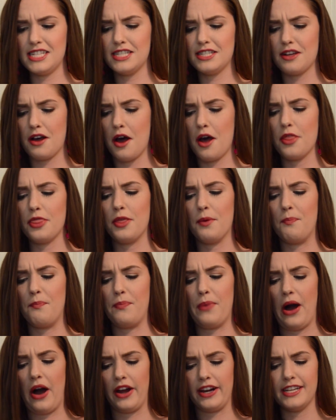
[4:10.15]
is the
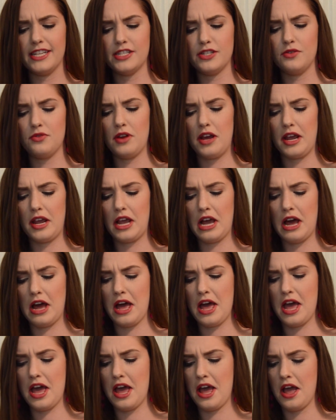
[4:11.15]
bodysuit I
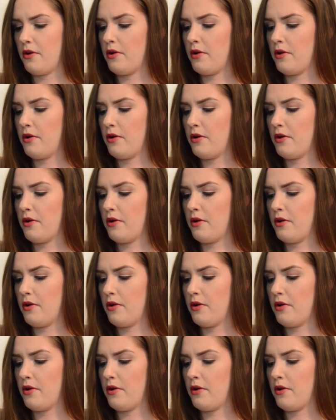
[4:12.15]
got.